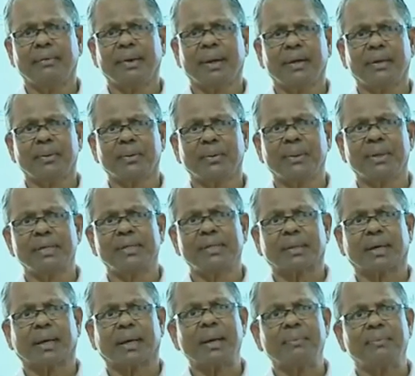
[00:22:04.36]
way to
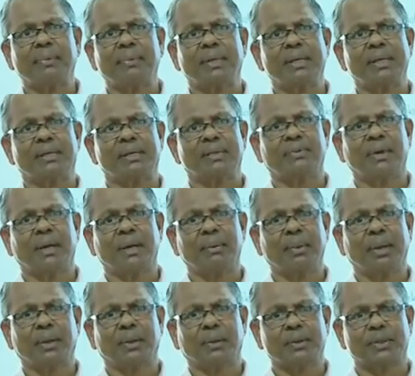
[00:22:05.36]
describe this will
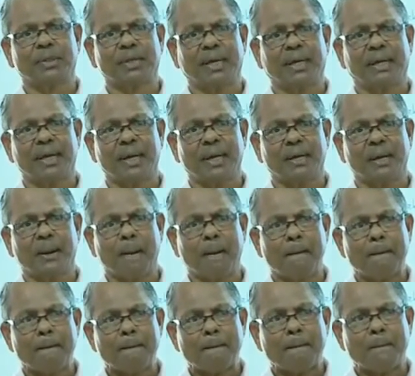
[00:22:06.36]
be to say that
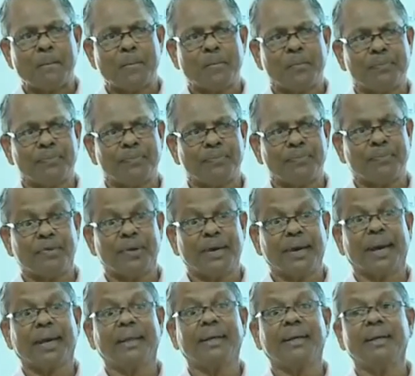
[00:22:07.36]
we
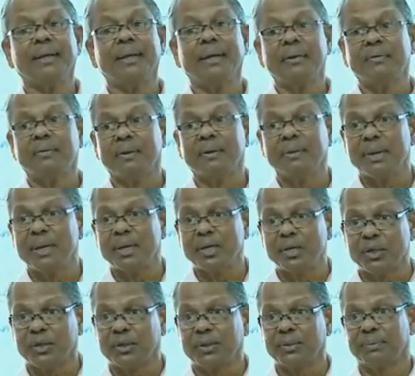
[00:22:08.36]
gather
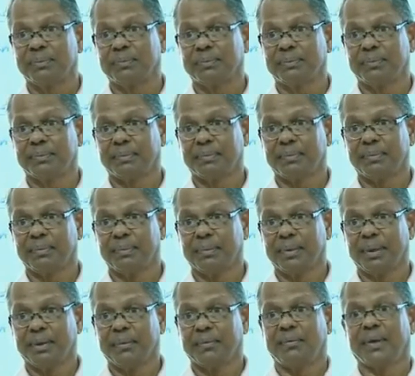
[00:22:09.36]
information.
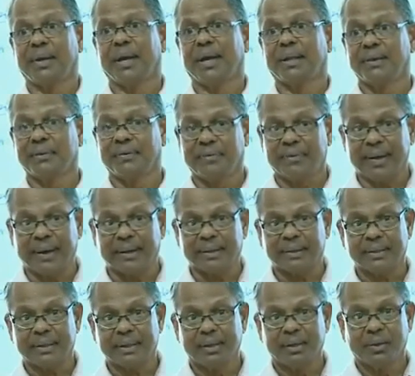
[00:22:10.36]
We gather
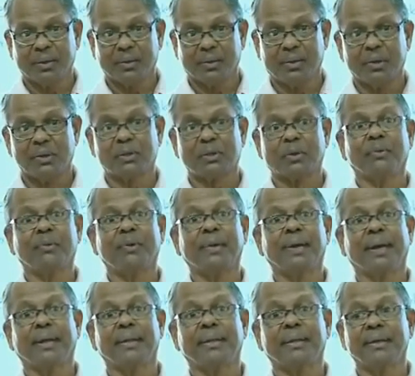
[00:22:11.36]
facts, also we
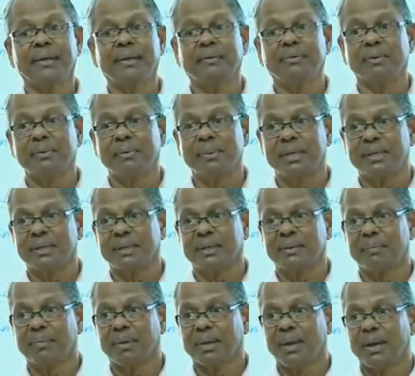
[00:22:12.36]
gather information.
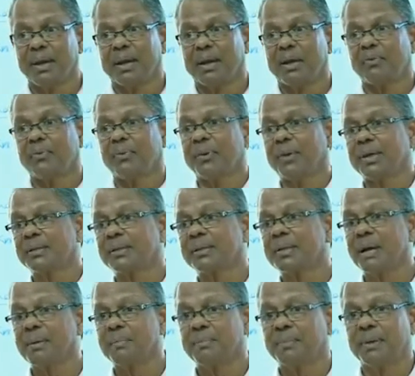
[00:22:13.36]
Now, for
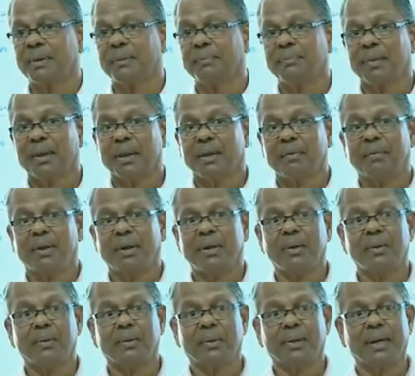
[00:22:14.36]
example, when
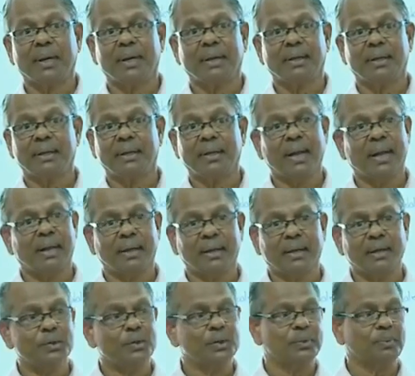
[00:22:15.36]
you read the daily
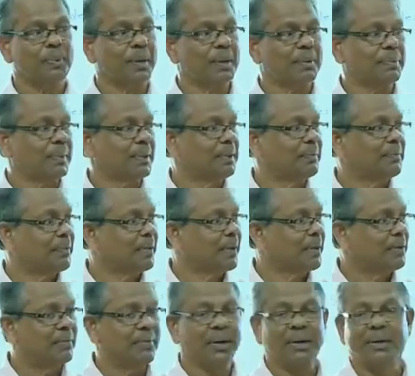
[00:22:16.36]
newspaper,
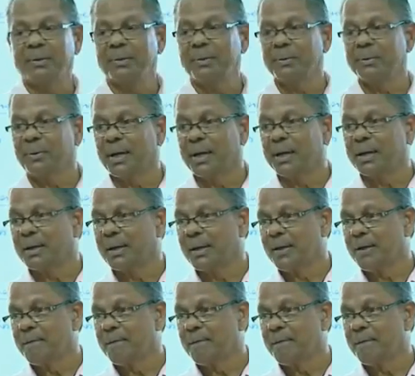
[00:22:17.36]
what do you get?